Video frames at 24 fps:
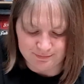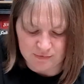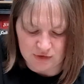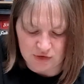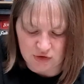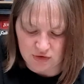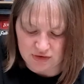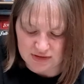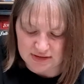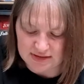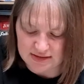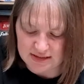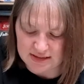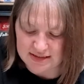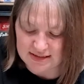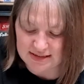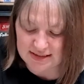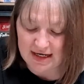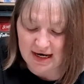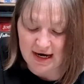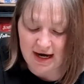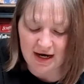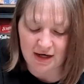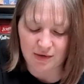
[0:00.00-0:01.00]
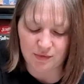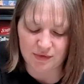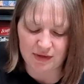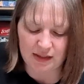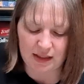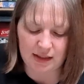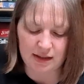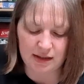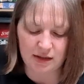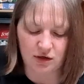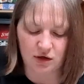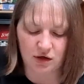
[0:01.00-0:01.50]
You can attack with
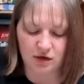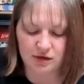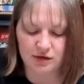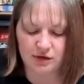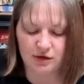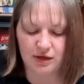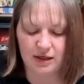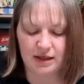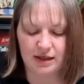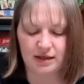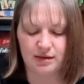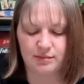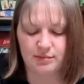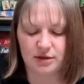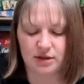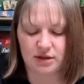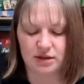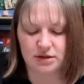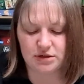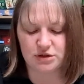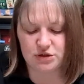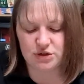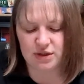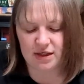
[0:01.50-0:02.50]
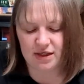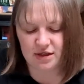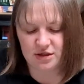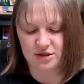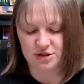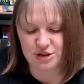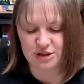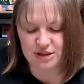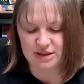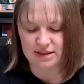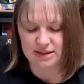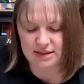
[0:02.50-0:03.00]
any card in your hand, but a good
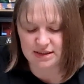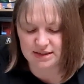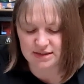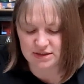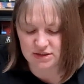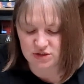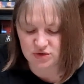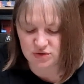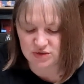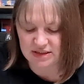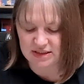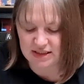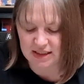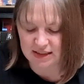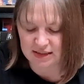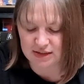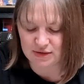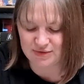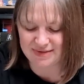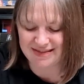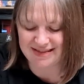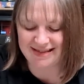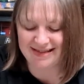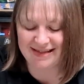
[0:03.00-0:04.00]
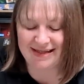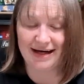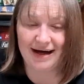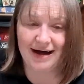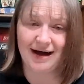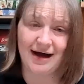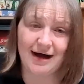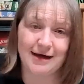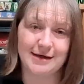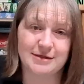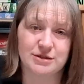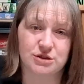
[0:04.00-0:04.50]
strategy is to attack using the
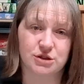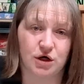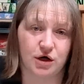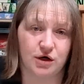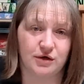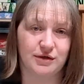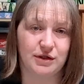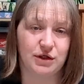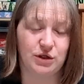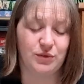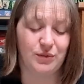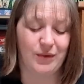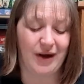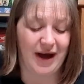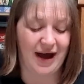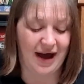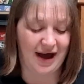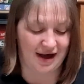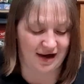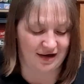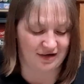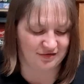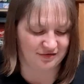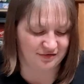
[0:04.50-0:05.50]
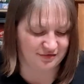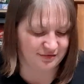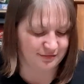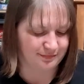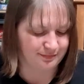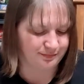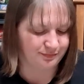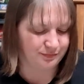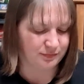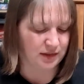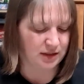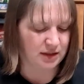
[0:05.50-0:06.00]
highest card that you have.
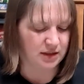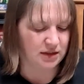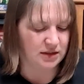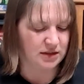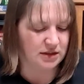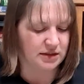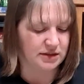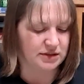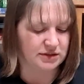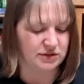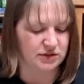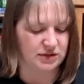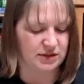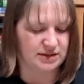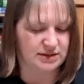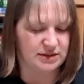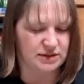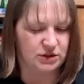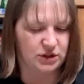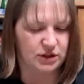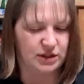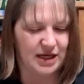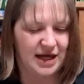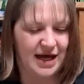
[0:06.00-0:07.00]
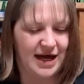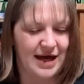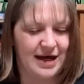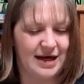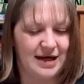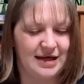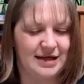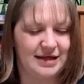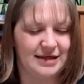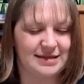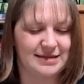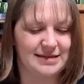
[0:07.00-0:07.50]
So let's look
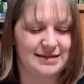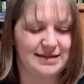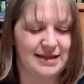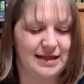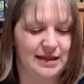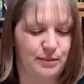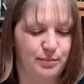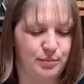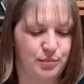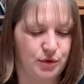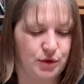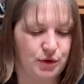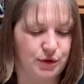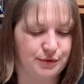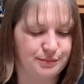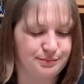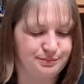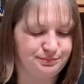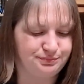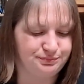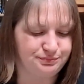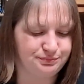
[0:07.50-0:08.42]
at an example.